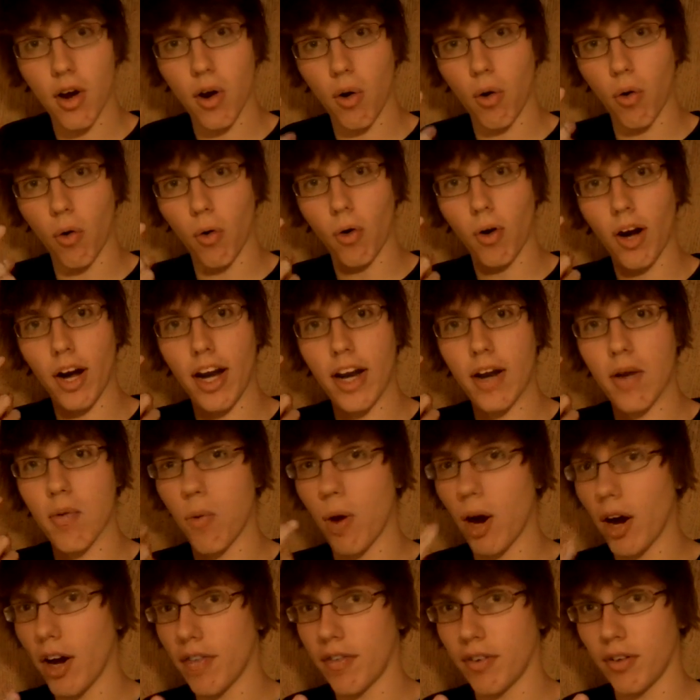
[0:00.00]
or a
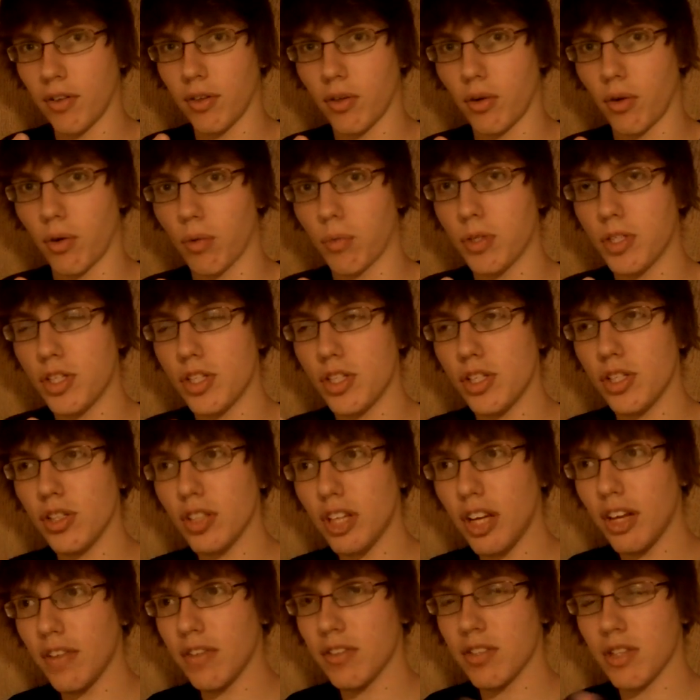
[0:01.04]
Wyvern Lord, which
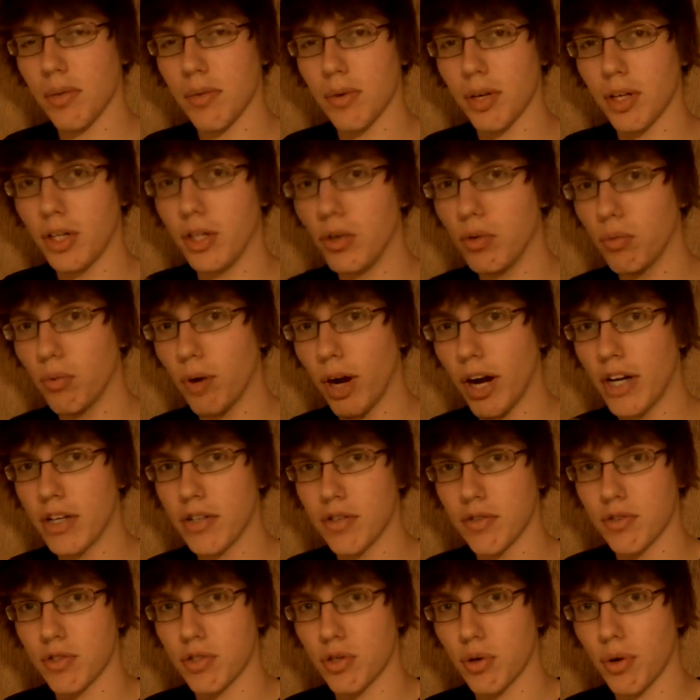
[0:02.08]
still gives them a good
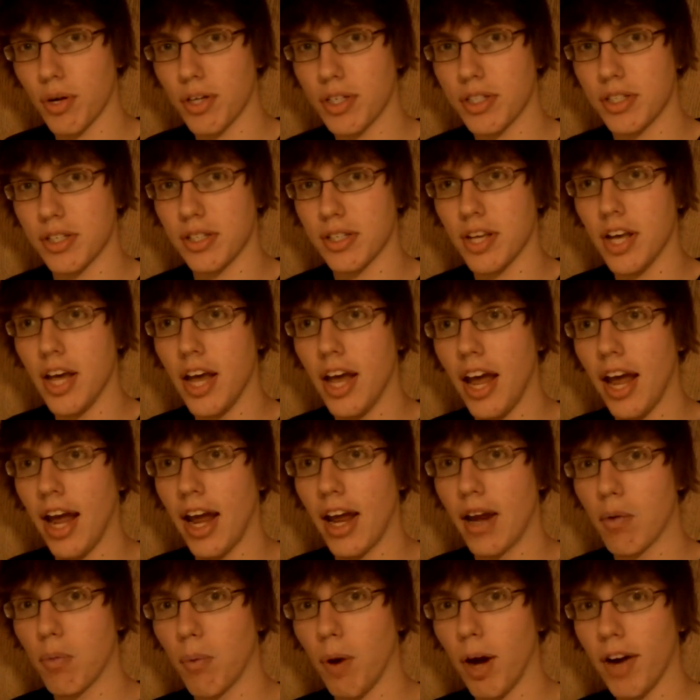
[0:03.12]
range of choices,
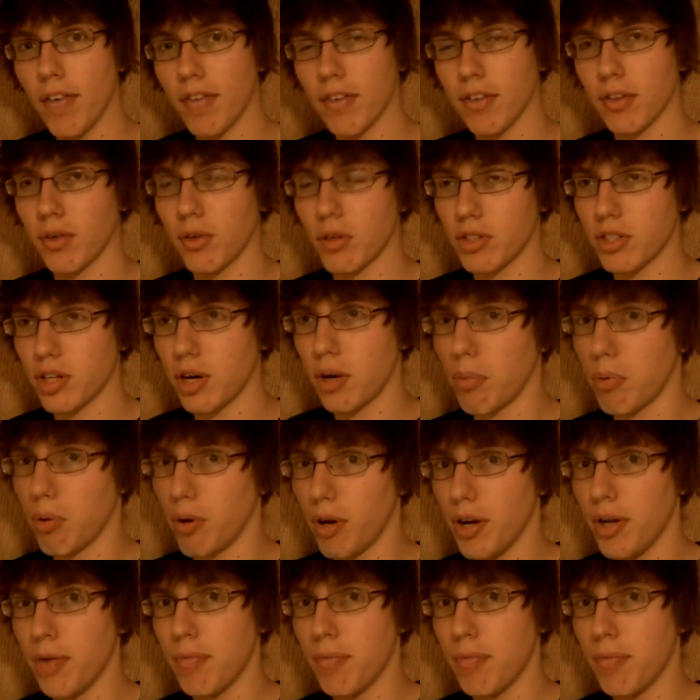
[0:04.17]
and Wyvern Lords are